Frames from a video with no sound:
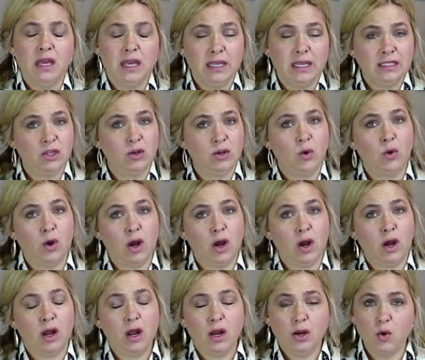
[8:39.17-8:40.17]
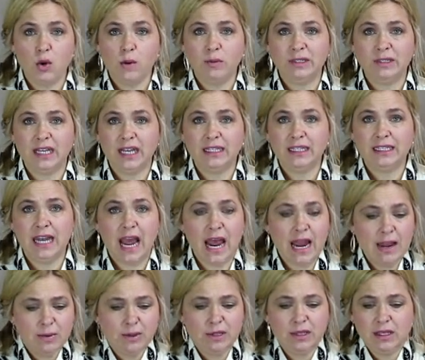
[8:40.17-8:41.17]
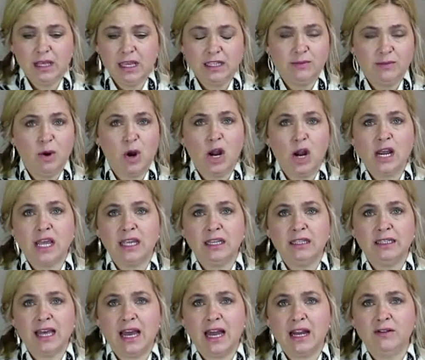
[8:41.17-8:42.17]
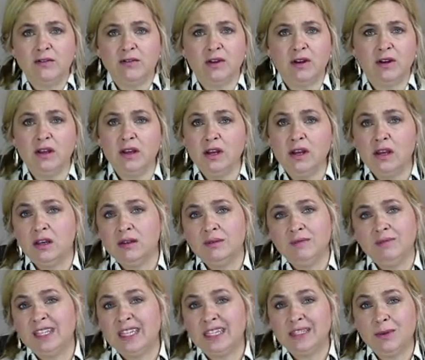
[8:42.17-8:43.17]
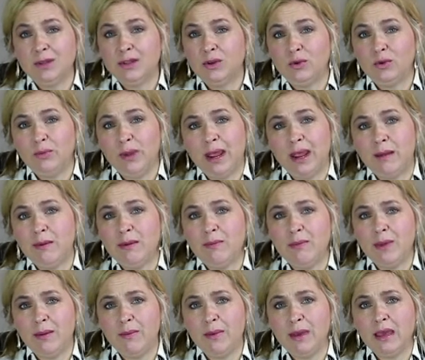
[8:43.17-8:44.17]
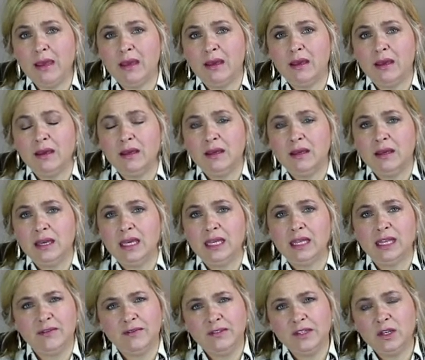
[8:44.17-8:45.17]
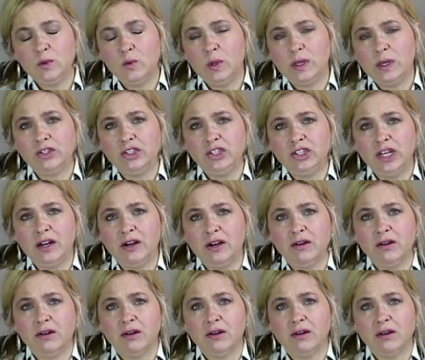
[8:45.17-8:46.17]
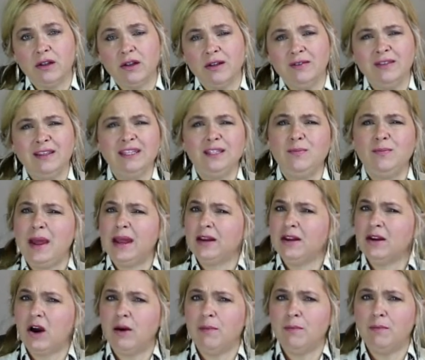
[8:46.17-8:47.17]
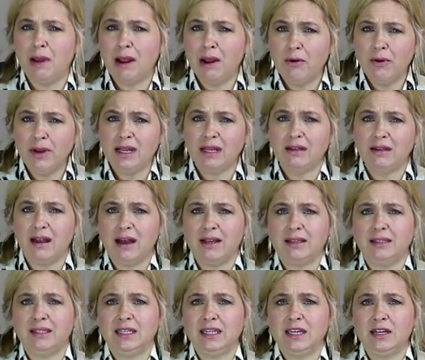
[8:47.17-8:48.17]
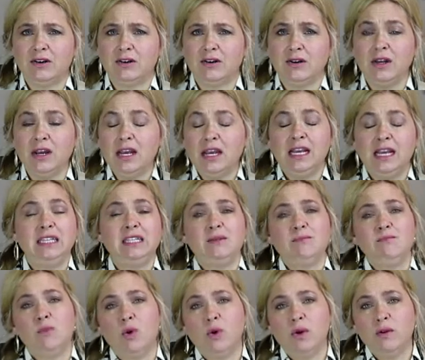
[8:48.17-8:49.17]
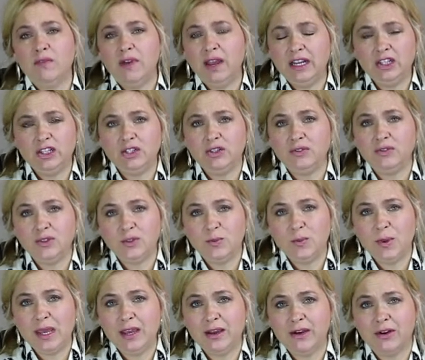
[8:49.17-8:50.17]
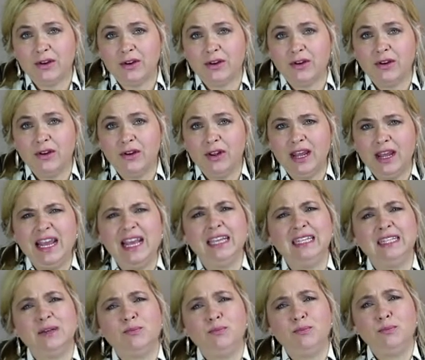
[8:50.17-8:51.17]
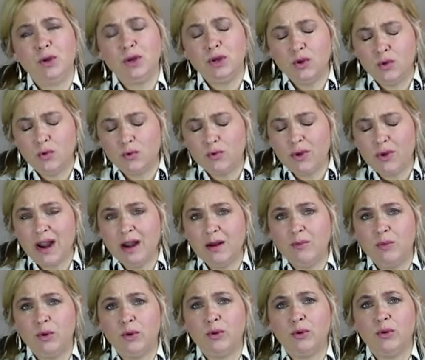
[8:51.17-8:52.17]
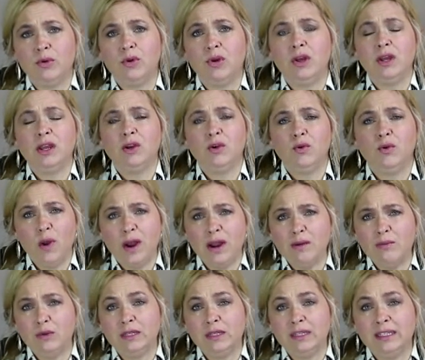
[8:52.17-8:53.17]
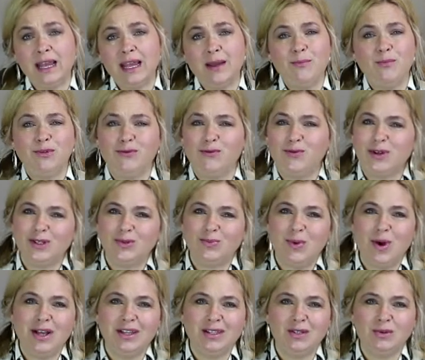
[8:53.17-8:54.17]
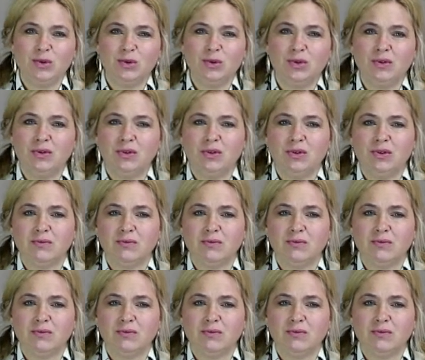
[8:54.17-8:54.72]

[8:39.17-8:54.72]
He has a normal-sized head, but his body is that of a 6-month-old baby, maybe. He lives in a wheelchair. This man got married last year. He's a motivational speaker. He's an incredible example of what's possible.